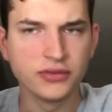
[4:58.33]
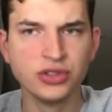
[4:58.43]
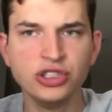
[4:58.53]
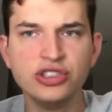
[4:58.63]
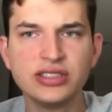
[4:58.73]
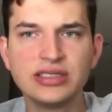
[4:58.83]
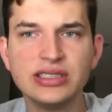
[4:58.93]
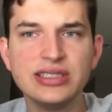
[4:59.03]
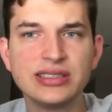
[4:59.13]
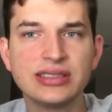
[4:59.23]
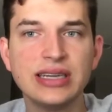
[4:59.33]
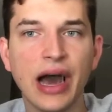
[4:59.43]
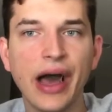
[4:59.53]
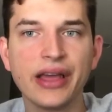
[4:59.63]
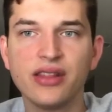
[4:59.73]
you just see this
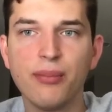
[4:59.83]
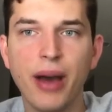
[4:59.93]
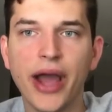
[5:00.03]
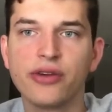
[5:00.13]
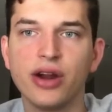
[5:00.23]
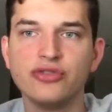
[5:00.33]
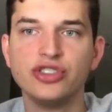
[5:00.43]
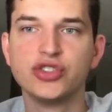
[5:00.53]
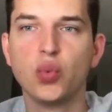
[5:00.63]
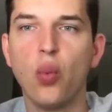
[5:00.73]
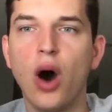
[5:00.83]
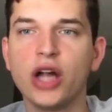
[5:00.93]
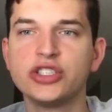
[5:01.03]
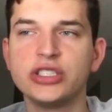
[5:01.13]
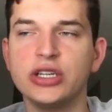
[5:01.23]
guy in the background just
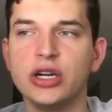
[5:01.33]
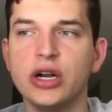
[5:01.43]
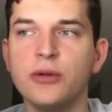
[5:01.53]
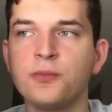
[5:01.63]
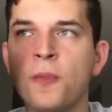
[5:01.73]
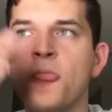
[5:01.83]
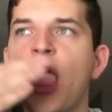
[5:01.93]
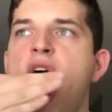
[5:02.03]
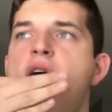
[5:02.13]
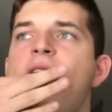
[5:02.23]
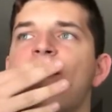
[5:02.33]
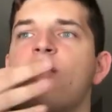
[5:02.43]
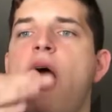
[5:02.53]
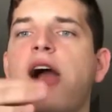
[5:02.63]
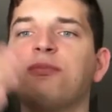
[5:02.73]
watching her.
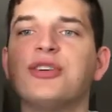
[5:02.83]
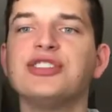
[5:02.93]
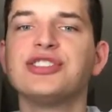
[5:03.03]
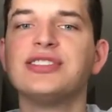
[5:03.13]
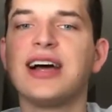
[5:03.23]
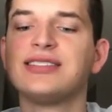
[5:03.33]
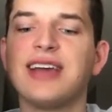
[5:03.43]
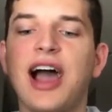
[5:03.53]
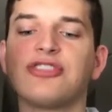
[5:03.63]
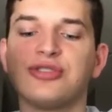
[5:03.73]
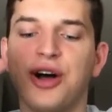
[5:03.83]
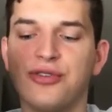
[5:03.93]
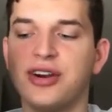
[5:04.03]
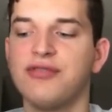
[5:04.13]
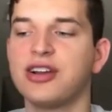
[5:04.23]
I'm pretty sure that's the actual owner of